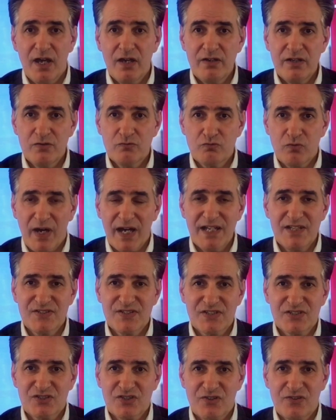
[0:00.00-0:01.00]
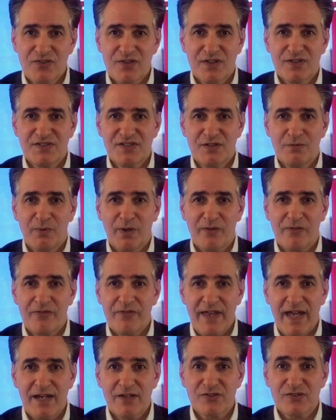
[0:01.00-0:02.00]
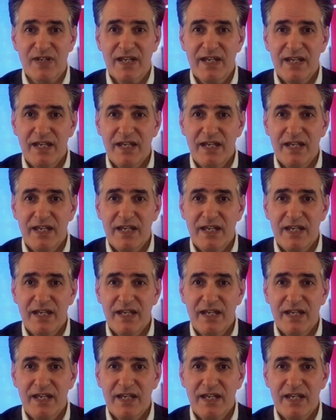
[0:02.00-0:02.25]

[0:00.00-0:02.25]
only rises to £31,000